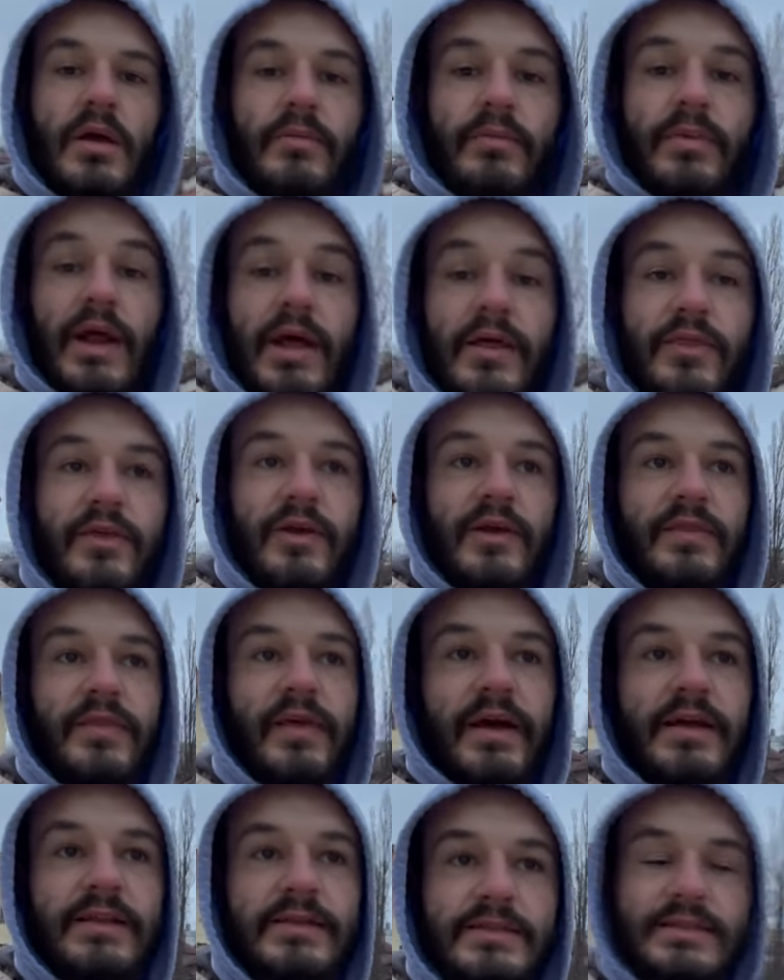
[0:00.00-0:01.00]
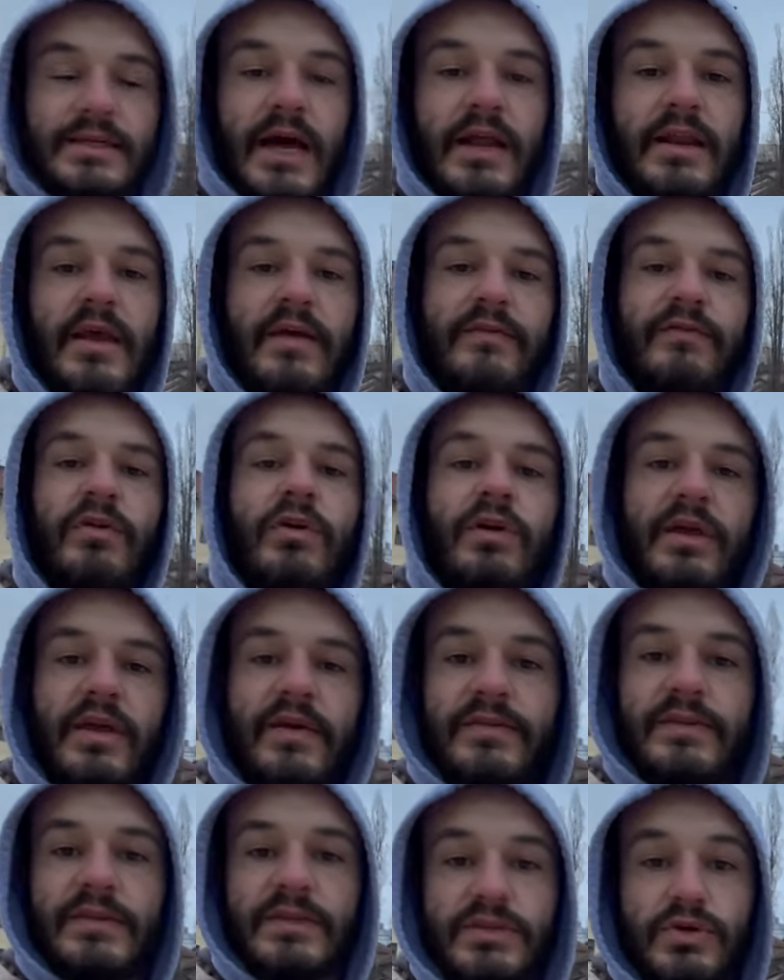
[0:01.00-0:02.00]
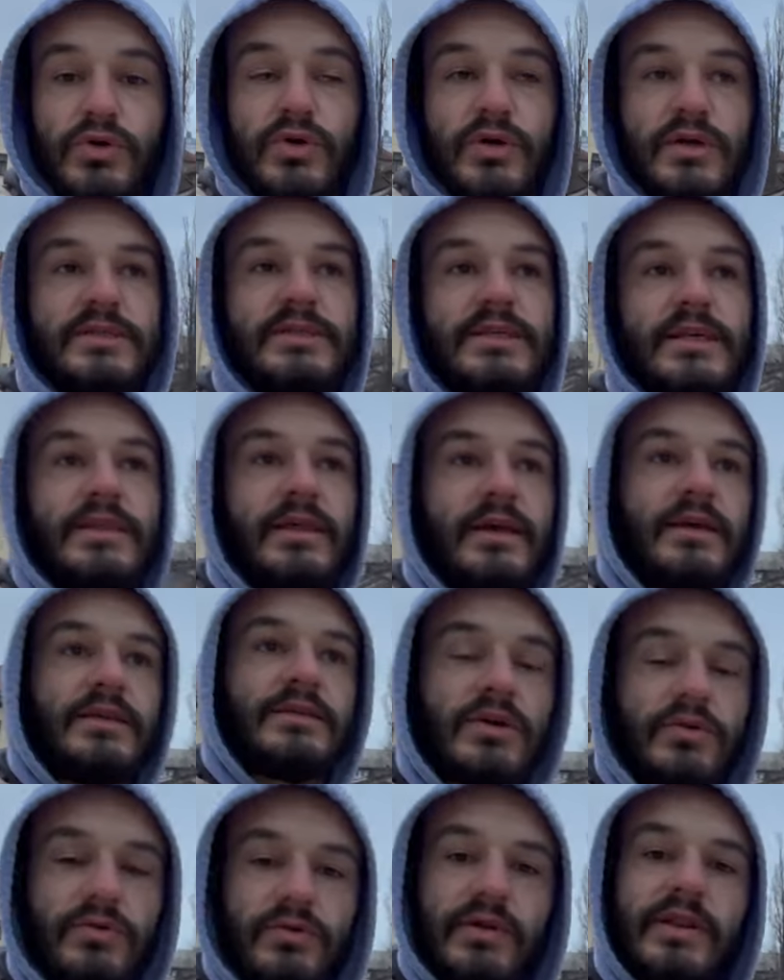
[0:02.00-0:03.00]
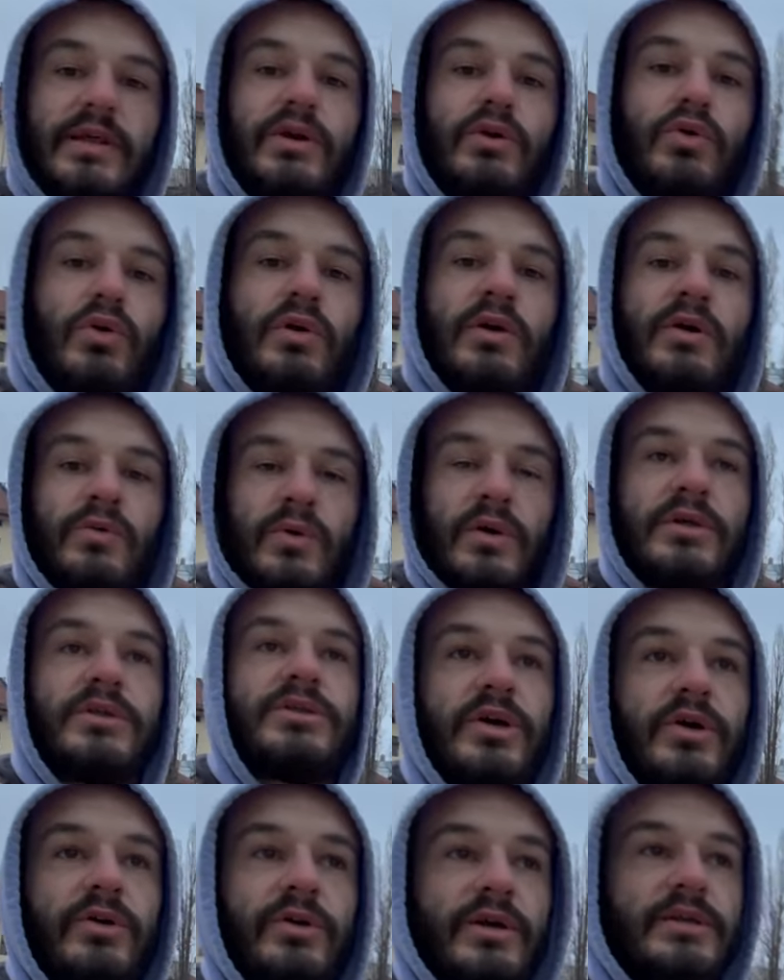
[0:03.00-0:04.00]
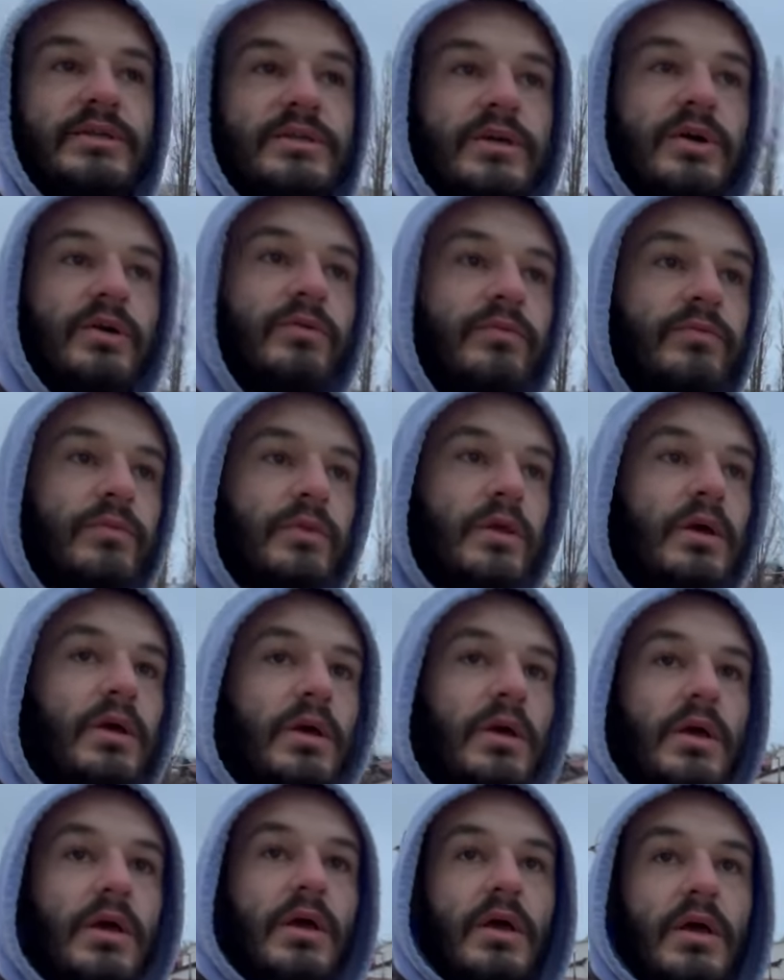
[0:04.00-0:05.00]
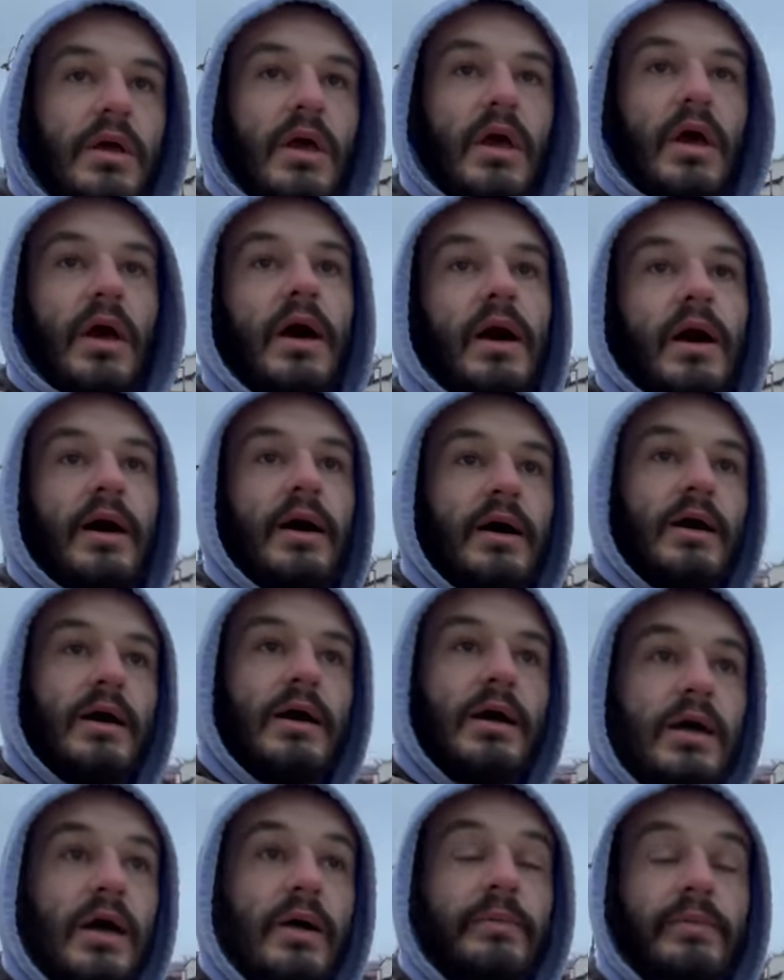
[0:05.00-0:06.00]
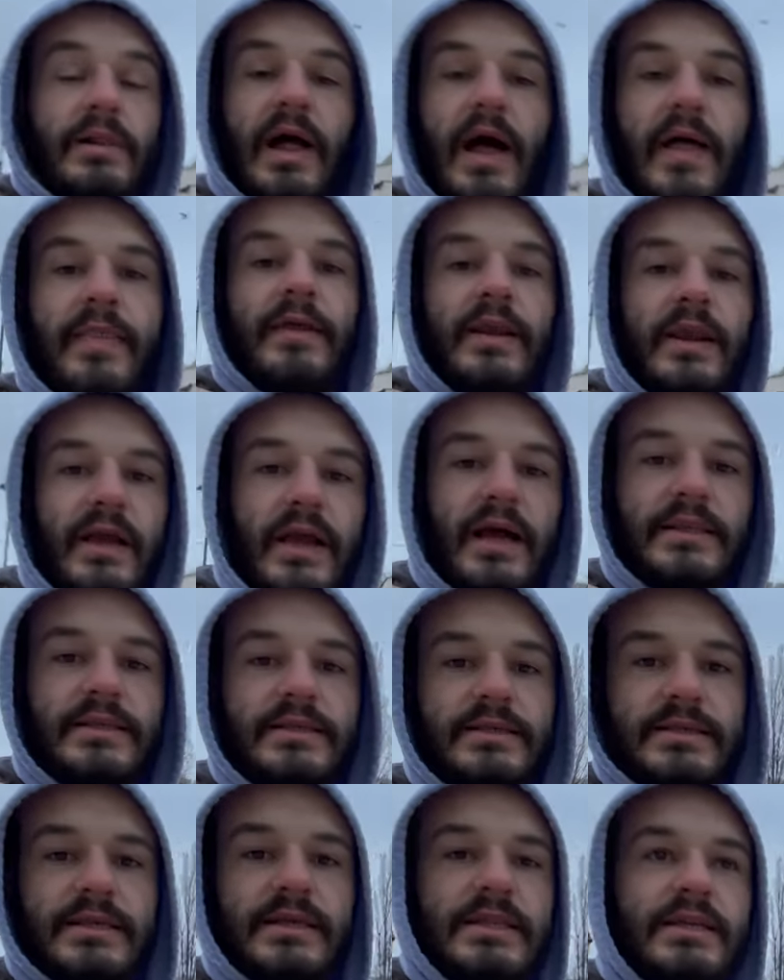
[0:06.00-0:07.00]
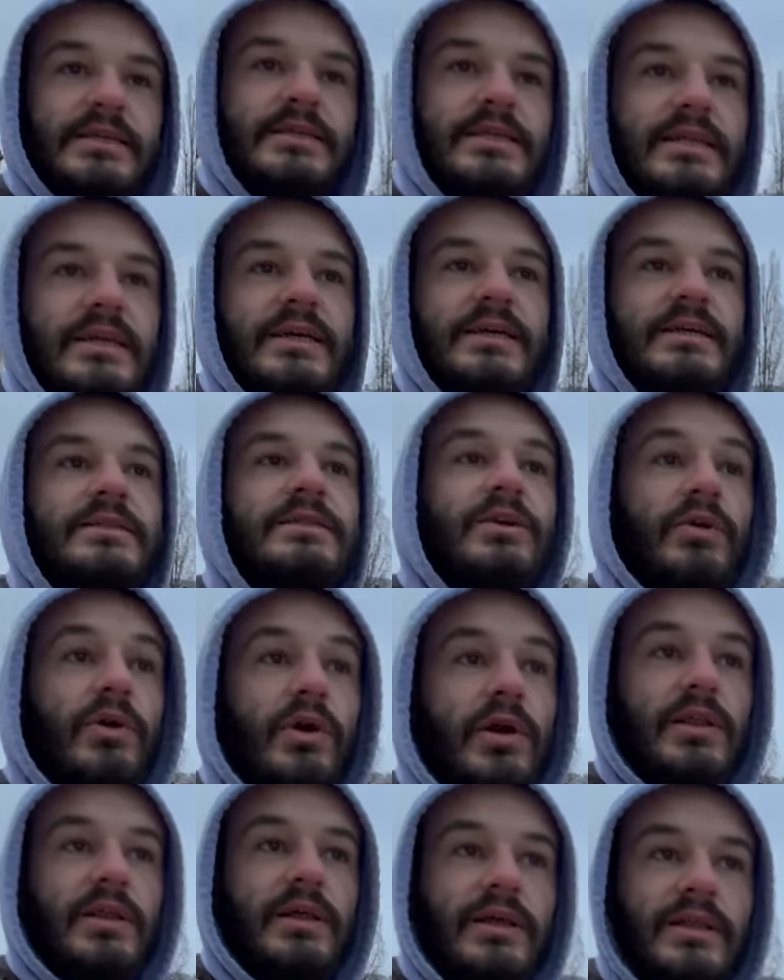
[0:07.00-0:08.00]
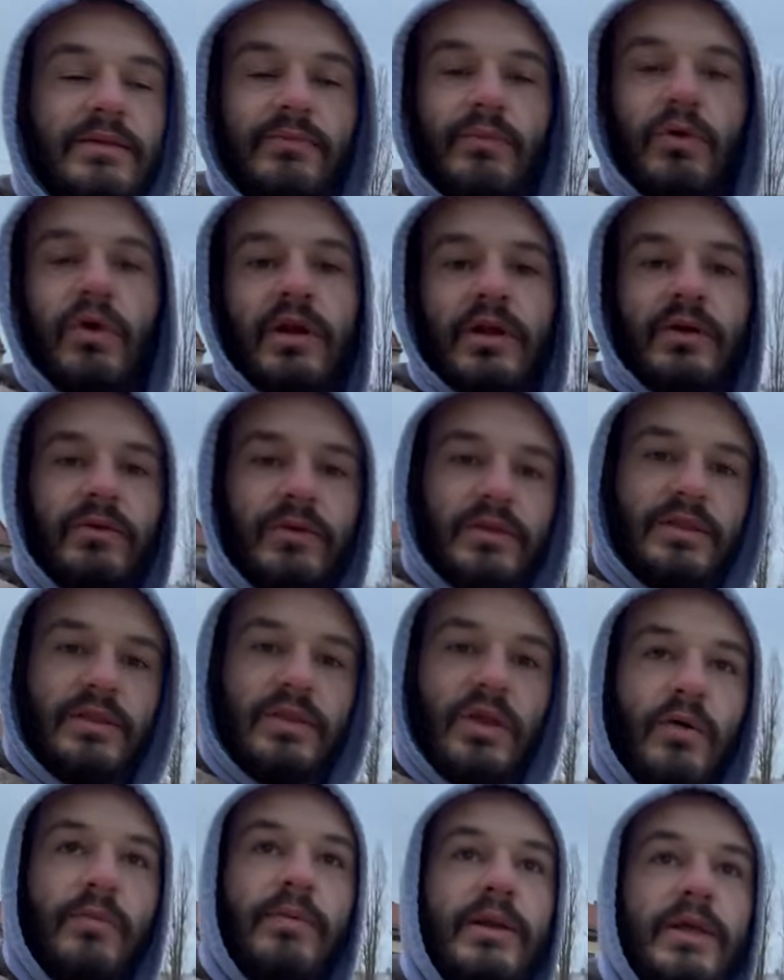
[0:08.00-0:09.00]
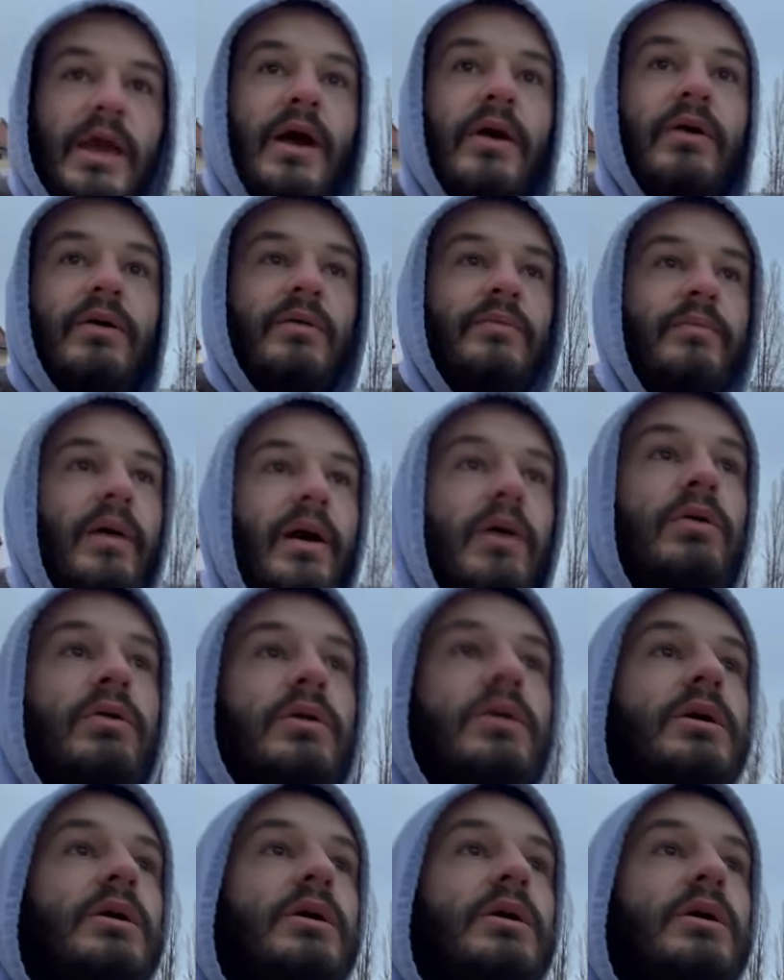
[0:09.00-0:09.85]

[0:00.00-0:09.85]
But I think that in Sarajevo, even the touristy things are really cool and worth showing. So I'm glad that I got to see these things so early in the morning with nobody out and about.